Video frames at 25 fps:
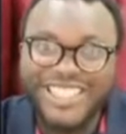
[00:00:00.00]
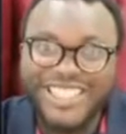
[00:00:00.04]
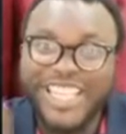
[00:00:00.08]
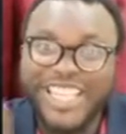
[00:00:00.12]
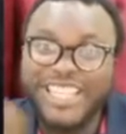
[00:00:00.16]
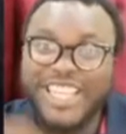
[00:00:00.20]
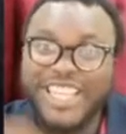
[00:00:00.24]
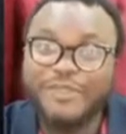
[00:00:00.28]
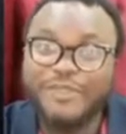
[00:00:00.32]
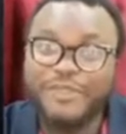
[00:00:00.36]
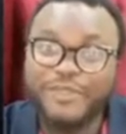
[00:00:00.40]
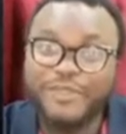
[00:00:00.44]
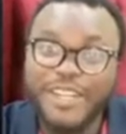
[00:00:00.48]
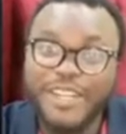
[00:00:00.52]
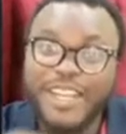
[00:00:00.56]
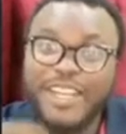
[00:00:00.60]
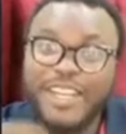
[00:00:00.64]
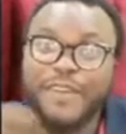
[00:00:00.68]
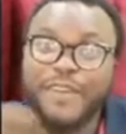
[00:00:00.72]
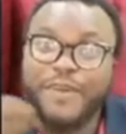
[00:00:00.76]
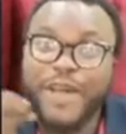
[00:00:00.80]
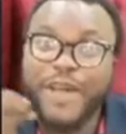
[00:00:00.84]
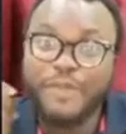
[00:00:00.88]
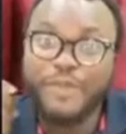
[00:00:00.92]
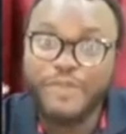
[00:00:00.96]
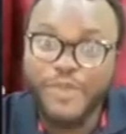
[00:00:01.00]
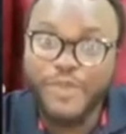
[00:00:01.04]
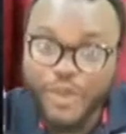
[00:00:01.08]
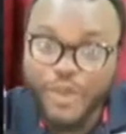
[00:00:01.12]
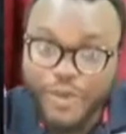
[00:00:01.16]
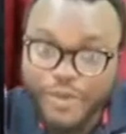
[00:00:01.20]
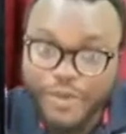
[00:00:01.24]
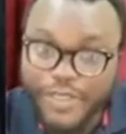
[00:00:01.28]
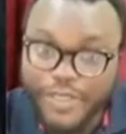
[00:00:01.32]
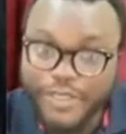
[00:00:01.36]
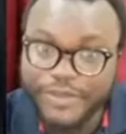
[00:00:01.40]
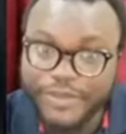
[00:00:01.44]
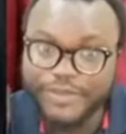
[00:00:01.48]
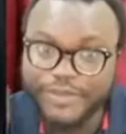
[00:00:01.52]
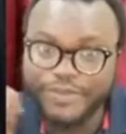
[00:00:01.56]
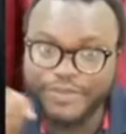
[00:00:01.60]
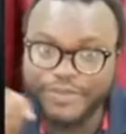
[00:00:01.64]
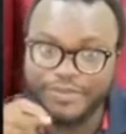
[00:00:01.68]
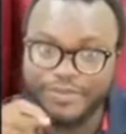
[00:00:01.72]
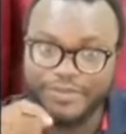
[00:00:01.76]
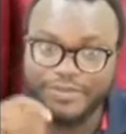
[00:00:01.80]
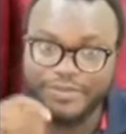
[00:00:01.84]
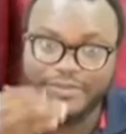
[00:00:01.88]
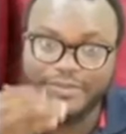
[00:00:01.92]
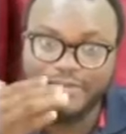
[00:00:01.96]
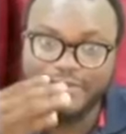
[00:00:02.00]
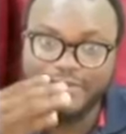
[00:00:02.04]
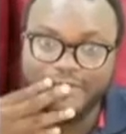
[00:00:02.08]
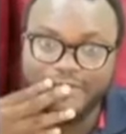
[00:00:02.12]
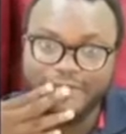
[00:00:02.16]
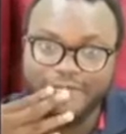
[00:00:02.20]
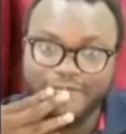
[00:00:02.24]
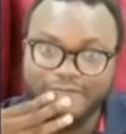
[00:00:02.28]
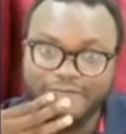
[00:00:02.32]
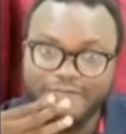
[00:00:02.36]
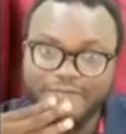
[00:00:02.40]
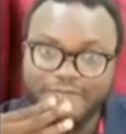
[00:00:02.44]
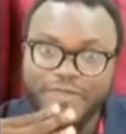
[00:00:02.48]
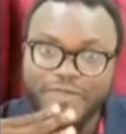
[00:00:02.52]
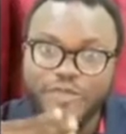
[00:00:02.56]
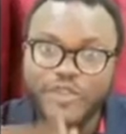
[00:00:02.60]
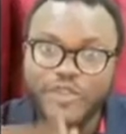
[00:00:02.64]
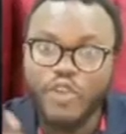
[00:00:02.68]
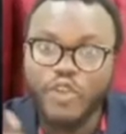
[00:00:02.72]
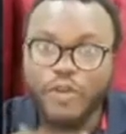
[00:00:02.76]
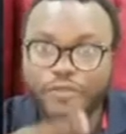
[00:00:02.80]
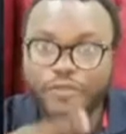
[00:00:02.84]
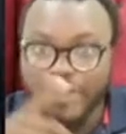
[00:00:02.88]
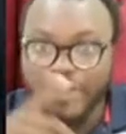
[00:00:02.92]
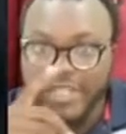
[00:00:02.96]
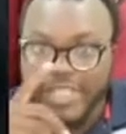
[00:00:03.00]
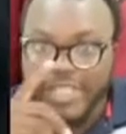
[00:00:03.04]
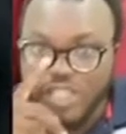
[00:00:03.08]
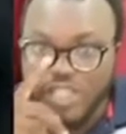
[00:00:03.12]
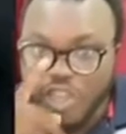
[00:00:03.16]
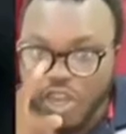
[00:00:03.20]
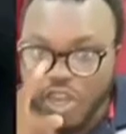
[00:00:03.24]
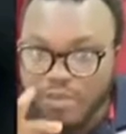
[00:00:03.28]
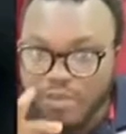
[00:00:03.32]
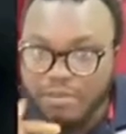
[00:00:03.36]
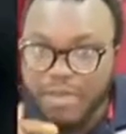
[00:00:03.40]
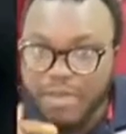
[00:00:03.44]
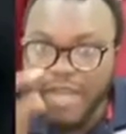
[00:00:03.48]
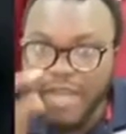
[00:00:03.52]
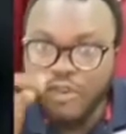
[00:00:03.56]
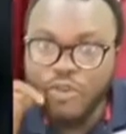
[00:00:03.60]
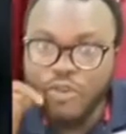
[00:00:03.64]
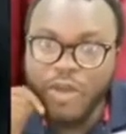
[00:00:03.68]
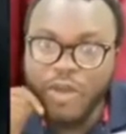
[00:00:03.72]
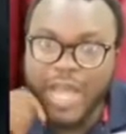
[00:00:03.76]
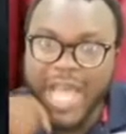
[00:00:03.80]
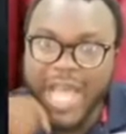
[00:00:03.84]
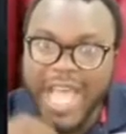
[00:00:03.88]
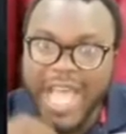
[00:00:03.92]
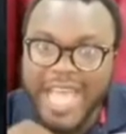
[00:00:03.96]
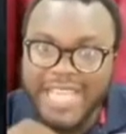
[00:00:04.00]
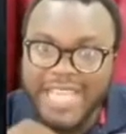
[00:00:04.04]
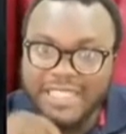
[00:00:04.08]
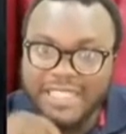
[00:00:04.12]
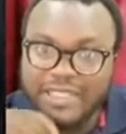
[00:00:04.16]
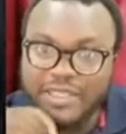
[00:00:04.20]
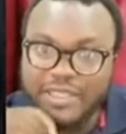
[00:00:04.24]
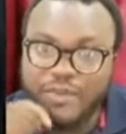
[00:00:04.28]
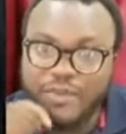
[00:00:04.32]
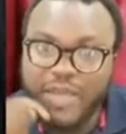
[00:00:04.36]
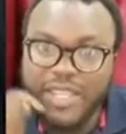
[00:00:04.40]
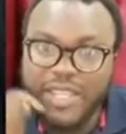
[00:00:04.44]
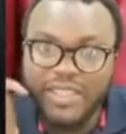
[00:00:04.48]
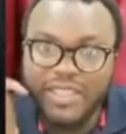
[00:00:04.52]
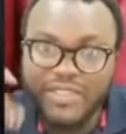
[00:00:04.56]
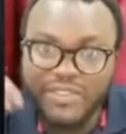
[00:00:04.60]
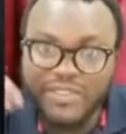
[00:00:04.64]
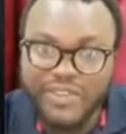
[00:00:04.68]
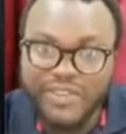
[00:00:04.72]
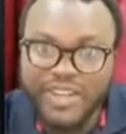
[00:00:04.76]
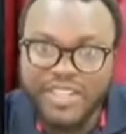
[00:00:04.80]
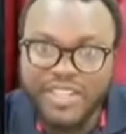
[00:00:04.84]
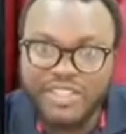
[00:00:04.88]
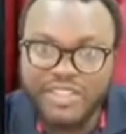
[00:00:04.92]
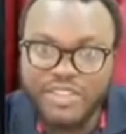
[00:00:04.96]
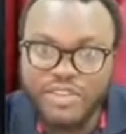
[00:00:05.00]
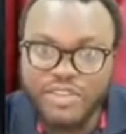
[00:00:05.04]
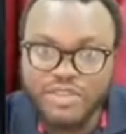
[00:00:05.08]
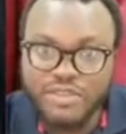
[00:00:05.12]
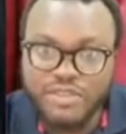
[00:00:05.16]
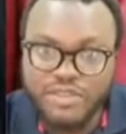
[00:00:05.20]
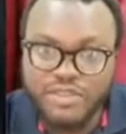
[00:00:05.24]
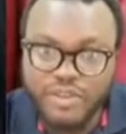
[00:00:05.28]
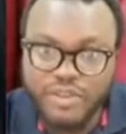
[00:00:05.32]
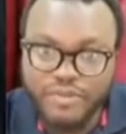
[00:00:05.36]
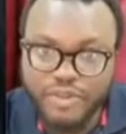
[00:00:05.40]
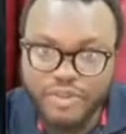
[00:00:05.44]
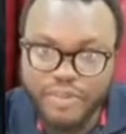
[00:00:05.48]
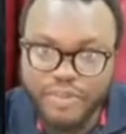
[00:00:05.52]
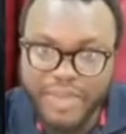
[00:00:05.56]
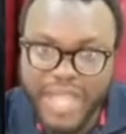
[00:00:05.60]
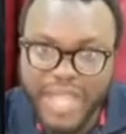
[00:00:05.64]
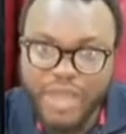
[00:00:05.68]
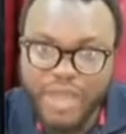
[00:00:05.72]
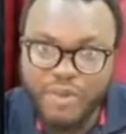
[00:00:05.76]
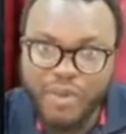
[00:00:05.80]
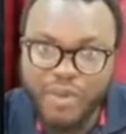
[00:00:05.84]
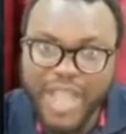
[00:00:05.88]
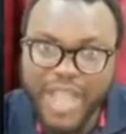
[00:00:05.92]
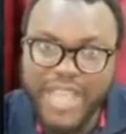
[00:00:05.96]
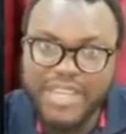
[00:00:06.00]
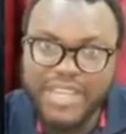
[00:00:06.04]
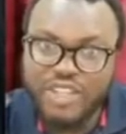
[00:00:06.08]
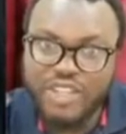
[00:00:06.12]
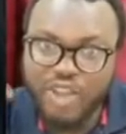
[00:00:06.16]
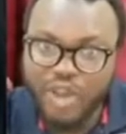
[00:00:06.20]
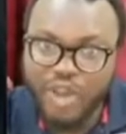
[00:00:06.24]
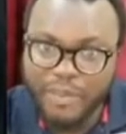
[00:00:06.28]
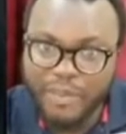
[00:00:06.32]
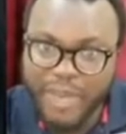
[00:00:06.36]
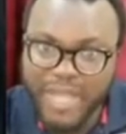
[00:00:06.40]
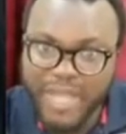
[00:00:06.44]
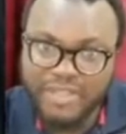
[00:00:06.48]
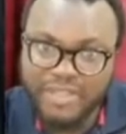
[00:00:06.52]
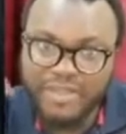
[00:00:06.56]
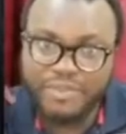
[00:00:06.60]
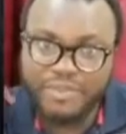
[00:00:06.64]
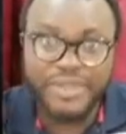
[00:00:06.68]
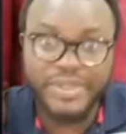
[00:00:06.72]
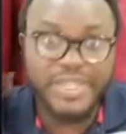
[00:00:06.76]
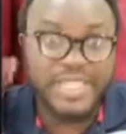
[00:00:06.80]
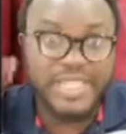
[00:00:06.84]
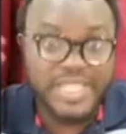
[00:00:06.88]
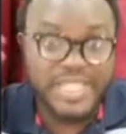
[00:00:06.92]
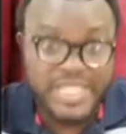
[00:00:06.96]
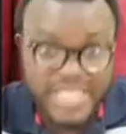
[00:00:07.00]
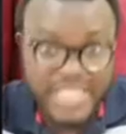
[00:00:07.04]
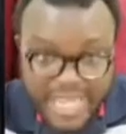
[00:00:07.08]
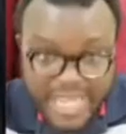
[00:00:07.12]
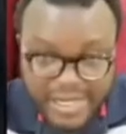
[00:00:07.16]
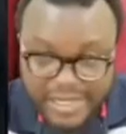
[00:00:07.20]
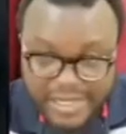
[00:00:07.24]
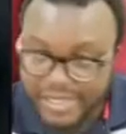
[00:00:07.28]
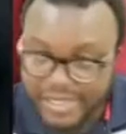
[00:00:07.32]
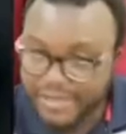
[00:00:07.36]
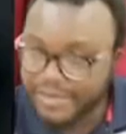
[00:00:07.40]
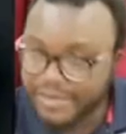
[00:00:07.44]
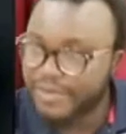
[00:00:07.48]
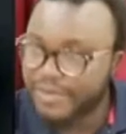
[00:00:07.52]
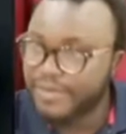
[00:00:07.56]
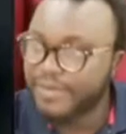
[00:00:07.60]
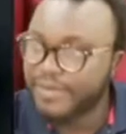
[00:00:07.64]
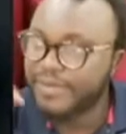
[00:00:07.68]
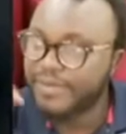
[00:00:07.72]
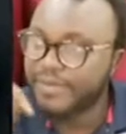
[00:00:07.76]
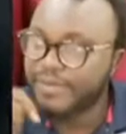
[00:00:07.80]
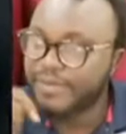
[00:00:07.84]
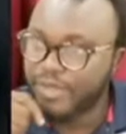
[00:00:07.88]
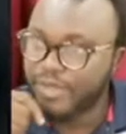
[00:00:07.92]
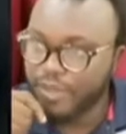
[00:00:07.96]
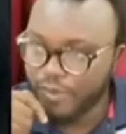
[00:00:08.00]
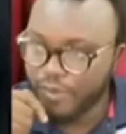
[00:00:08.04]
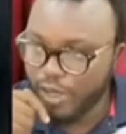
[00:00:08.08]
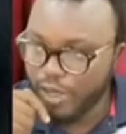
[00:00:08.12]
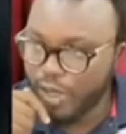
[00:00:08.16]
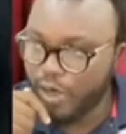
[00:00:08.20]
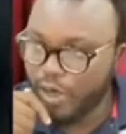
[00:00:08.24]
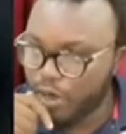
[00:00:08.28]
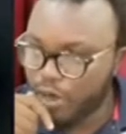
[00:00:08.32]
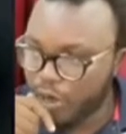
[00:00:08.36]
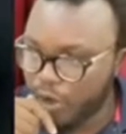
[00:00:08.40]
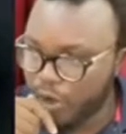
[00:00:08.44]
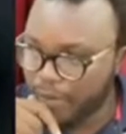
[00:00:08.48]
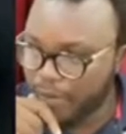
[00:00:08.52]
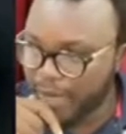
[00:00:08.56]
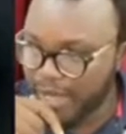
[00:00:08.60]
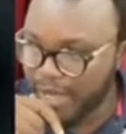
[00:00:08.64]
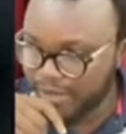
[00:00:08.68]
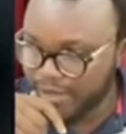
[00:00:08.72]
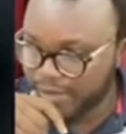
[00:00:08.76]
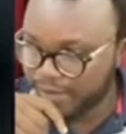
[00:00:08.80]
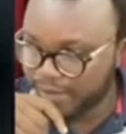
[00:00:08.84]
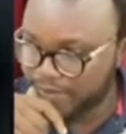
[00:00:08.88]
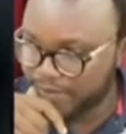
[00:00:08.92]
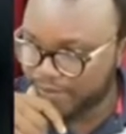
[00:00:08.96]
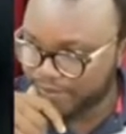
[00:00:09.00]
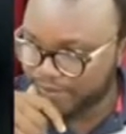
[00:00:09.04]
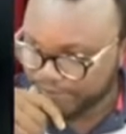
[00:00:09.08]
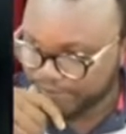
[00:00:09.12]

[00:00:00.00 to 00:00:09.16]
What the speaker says: tatafo nana wa miome. So for the young man who asked, were the three sons of Obaiwai the Obas of Benin? Yes, they were all Obas.